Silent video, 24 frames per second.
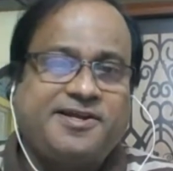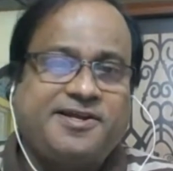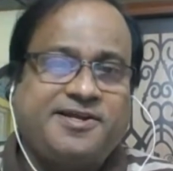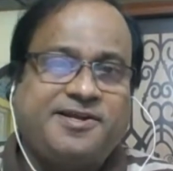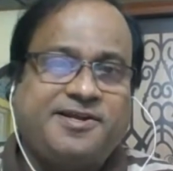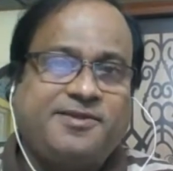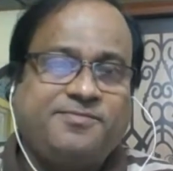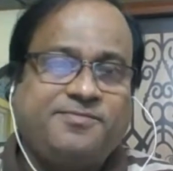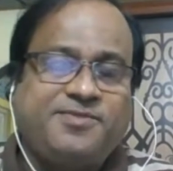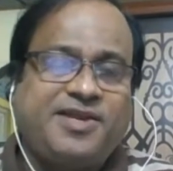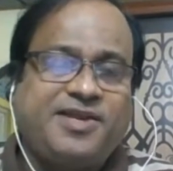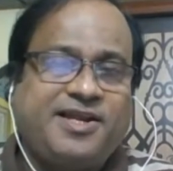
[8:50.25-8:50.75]

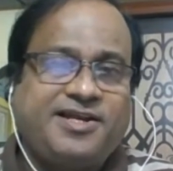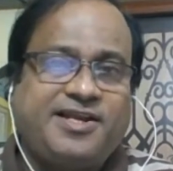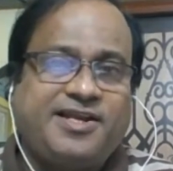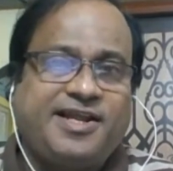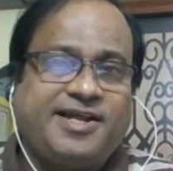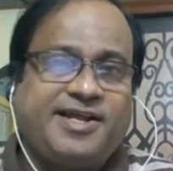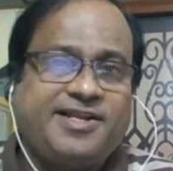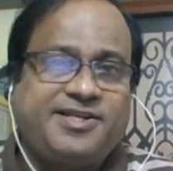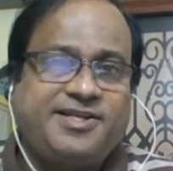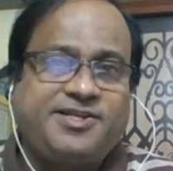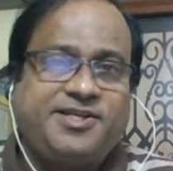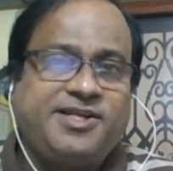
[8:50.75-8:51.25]
and
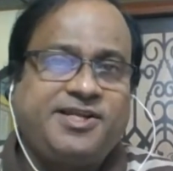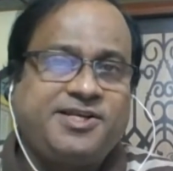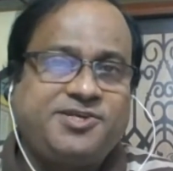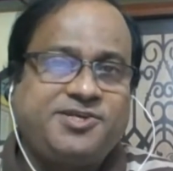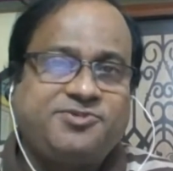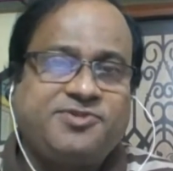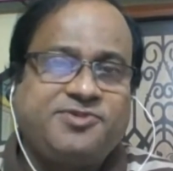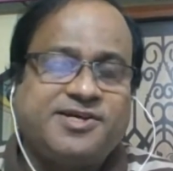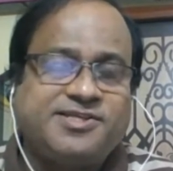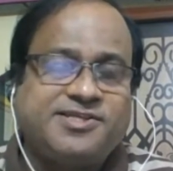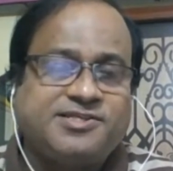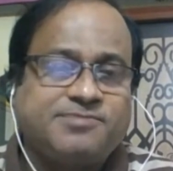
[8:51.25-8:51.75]
in
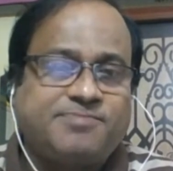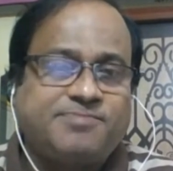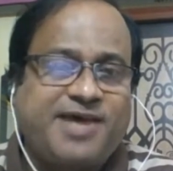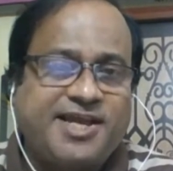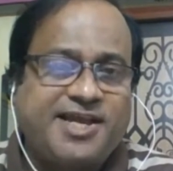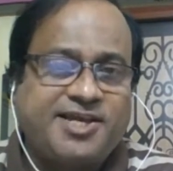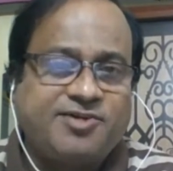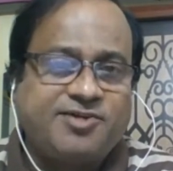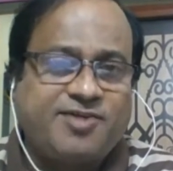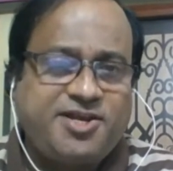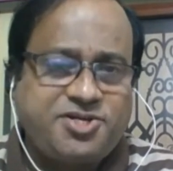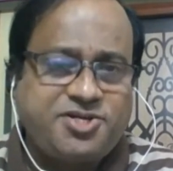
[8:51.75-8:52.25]

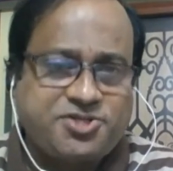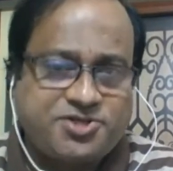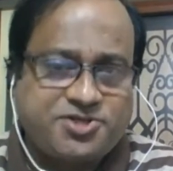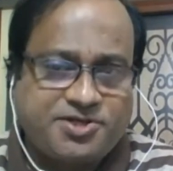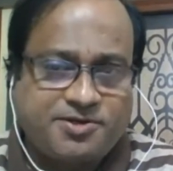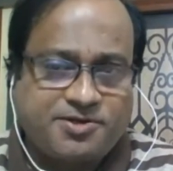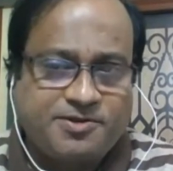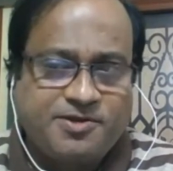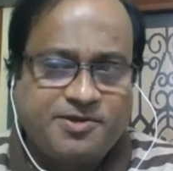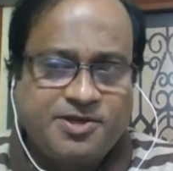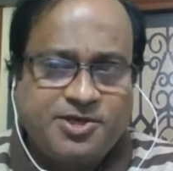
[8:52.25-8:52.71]
transmigration.